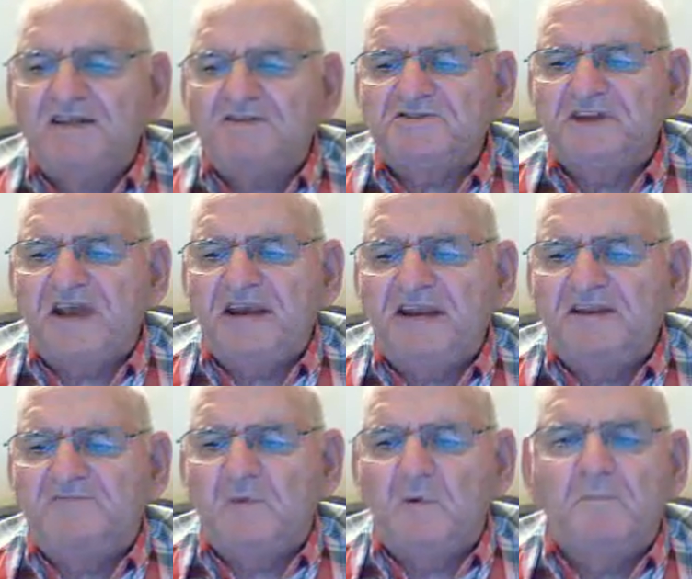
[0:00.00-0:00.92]
Well,
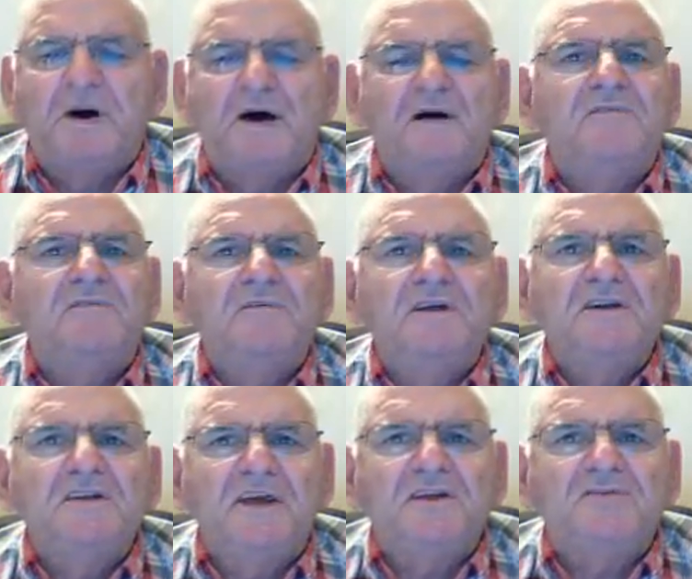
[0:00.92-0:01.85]
brother, time to
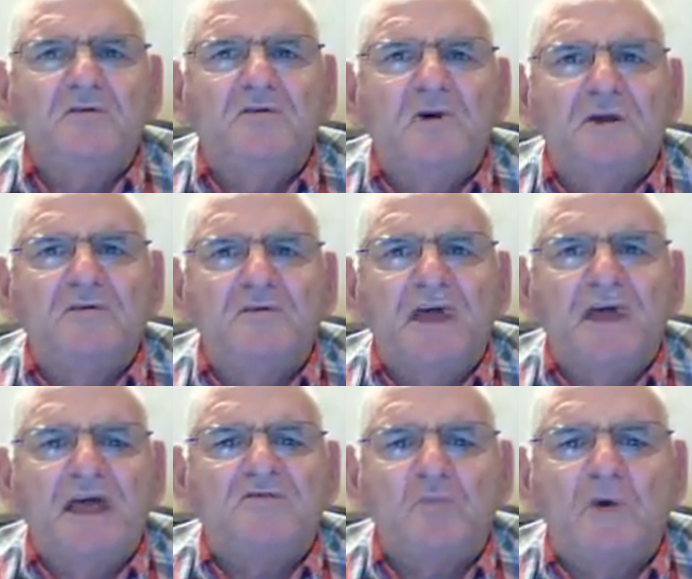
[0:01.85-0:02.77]
get into the Lord's
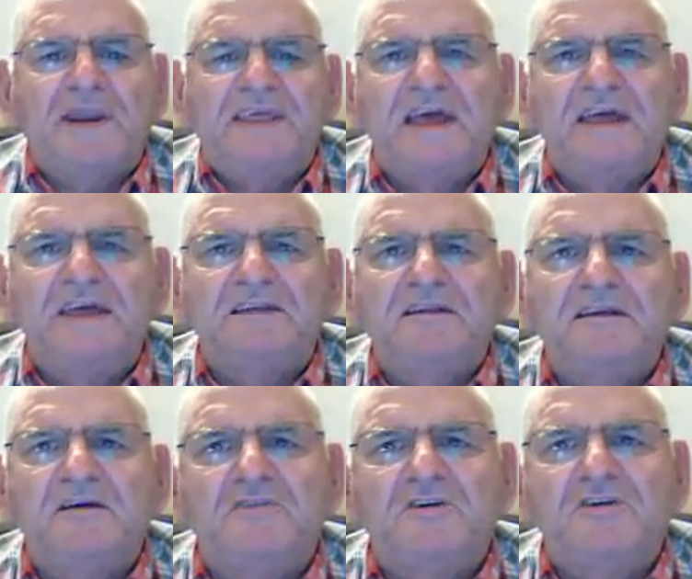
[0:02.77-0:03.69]
Care
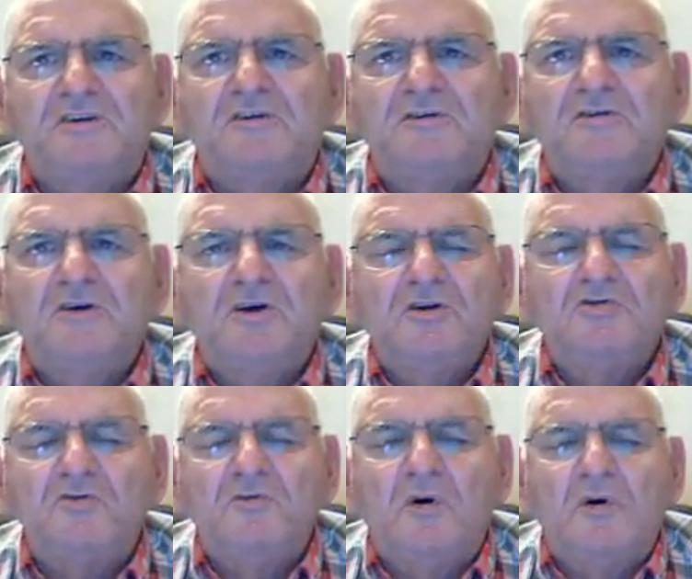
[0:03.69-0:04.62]
Ministry,
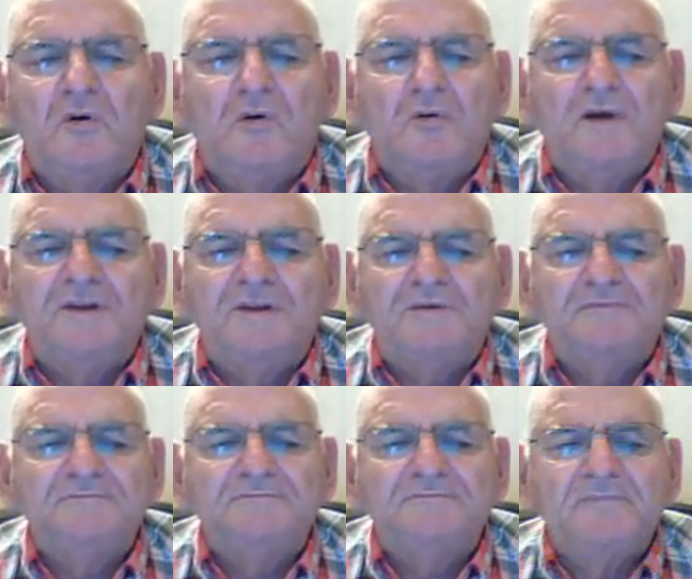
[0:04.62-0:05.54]
A Light
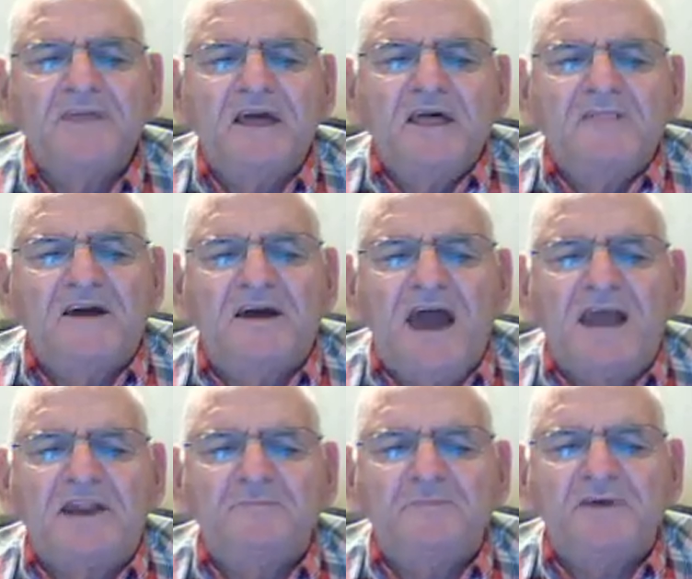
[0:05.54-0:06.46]
Shining
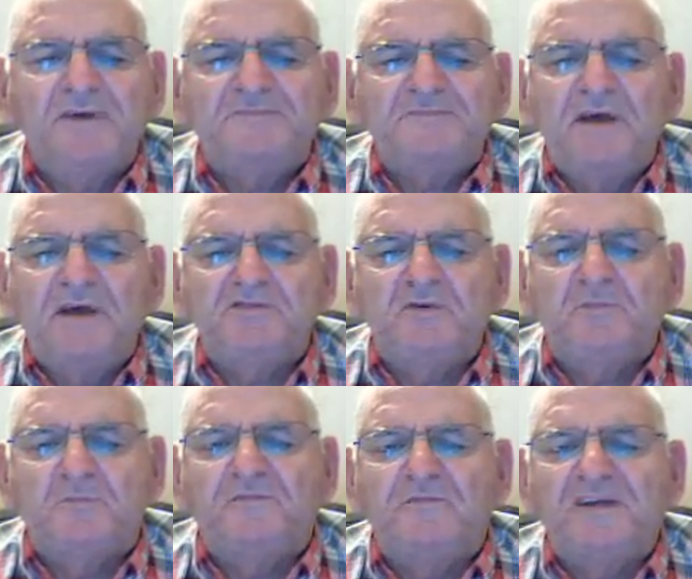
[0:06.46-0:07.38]
from Above,
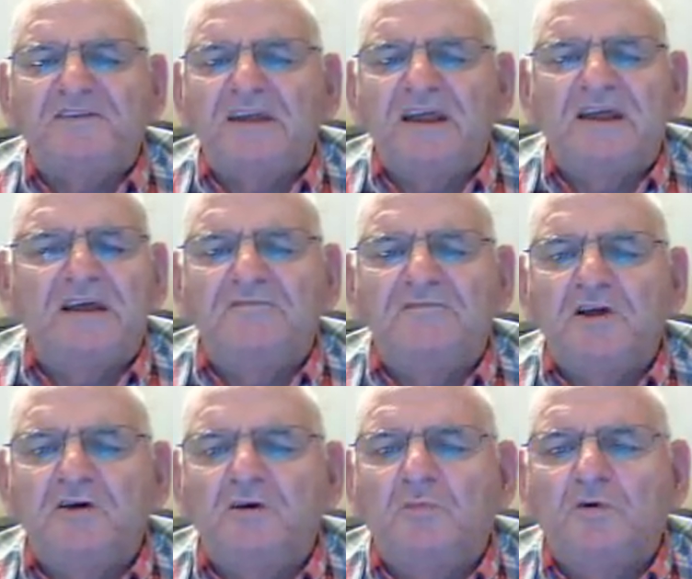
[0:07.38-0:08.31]
day
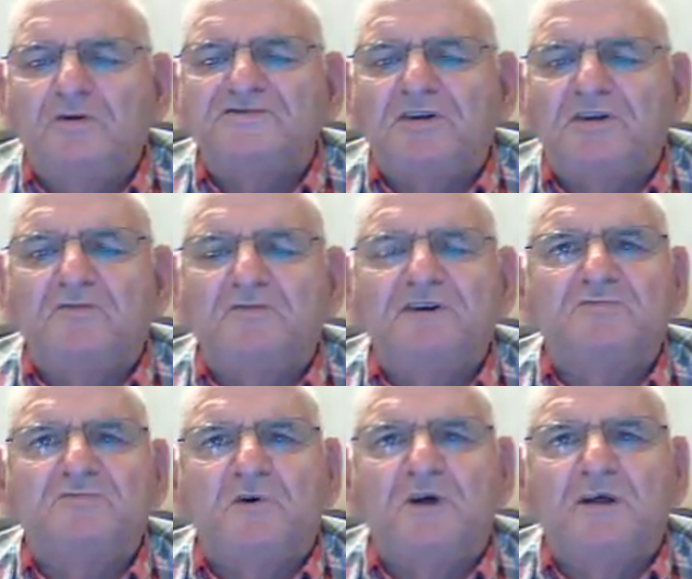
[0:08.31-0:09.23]

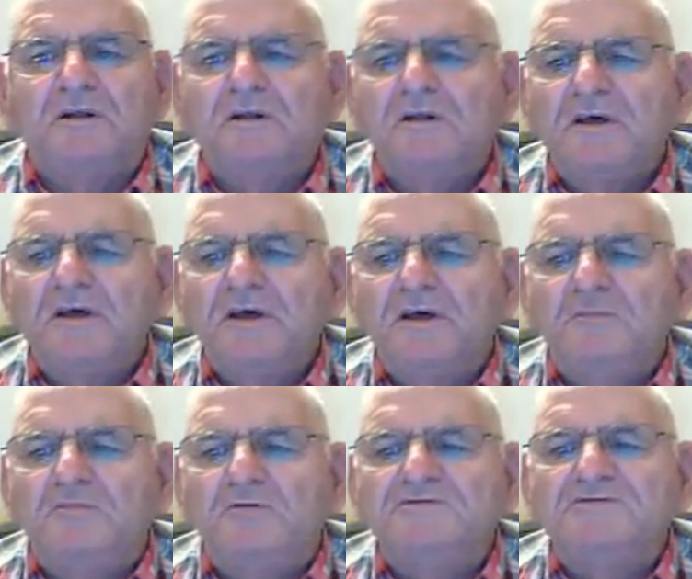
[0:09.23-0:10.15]
228 of the
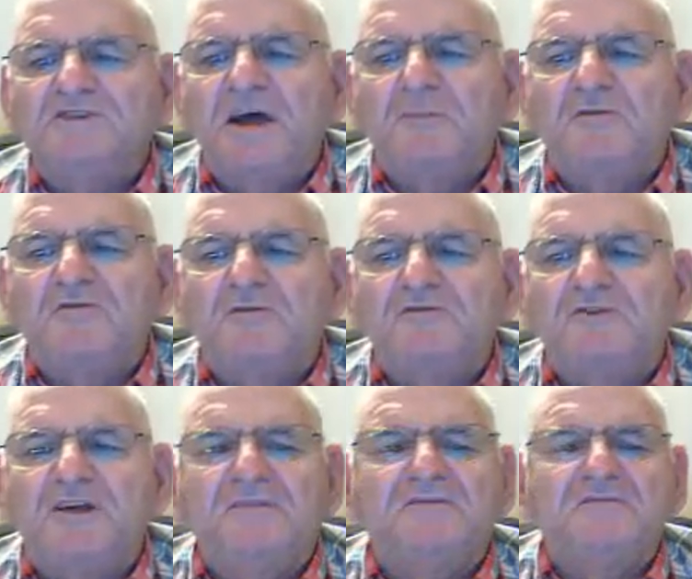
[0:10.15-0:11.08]
year
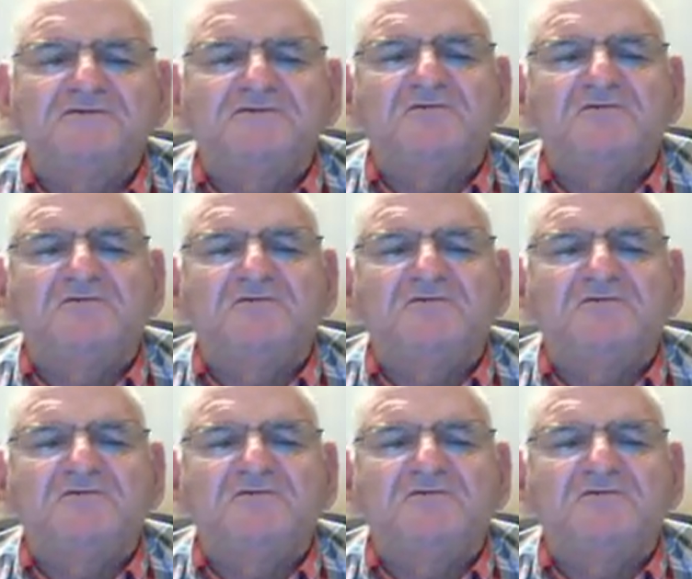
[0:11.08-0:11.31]
2008.